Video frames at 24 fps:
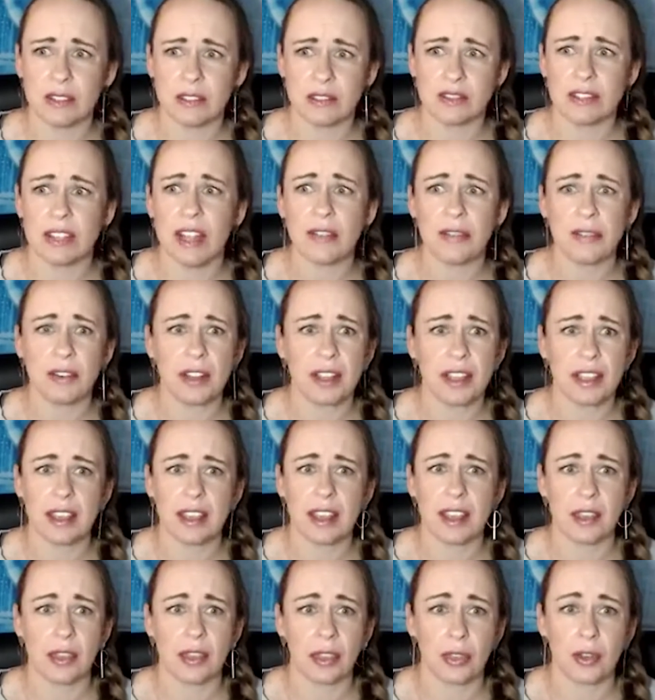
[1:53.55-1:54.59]
definitely
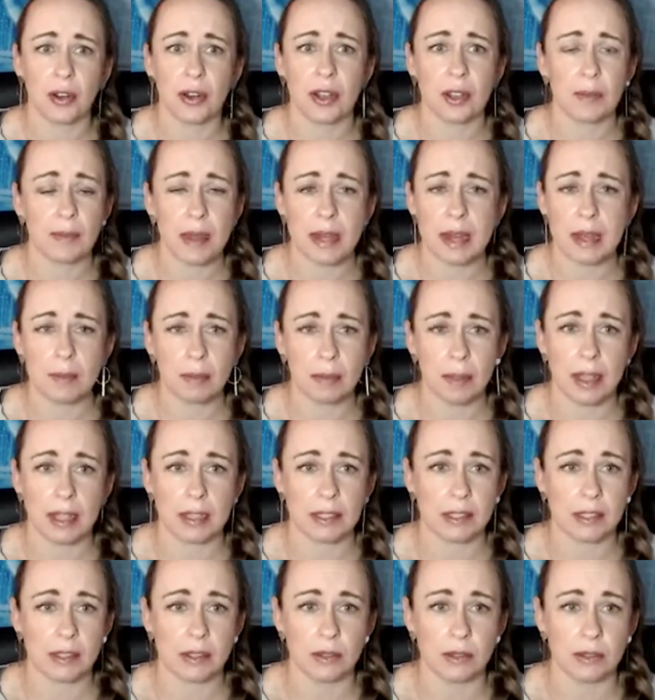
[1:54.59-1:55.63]
a 30-minute
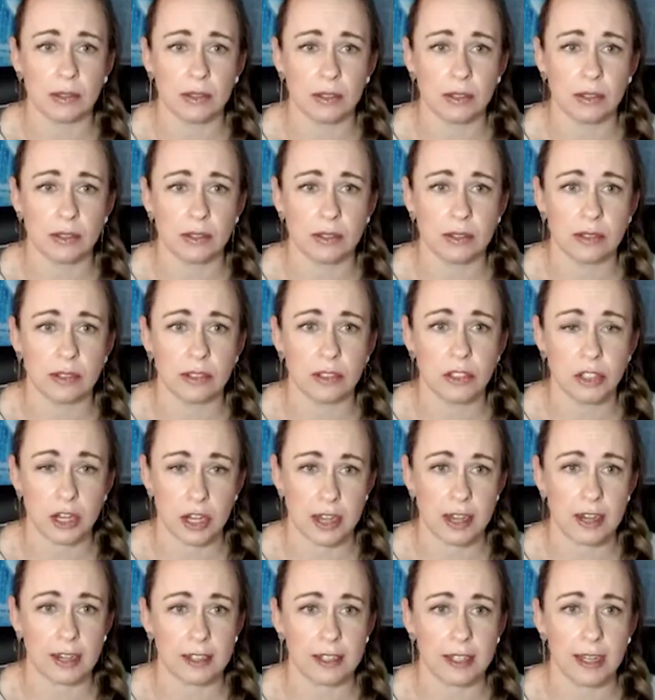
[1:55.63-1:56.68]
plus
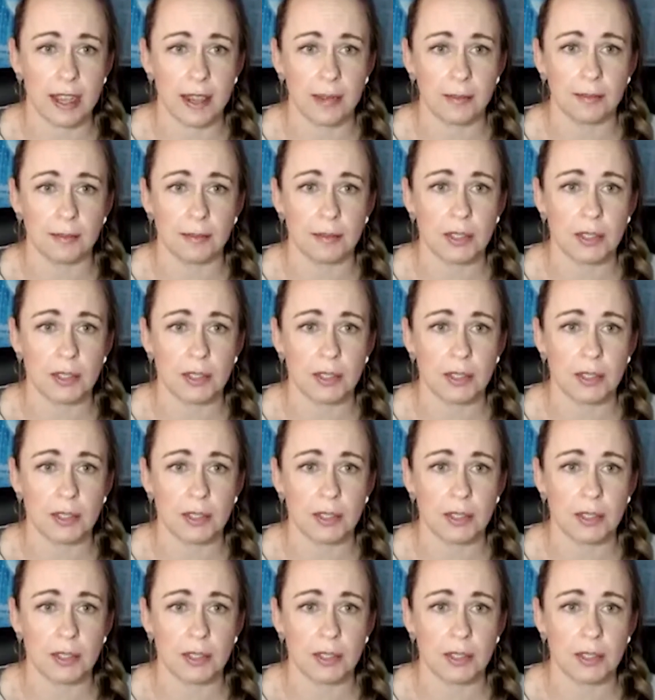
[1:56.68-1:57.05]
training today.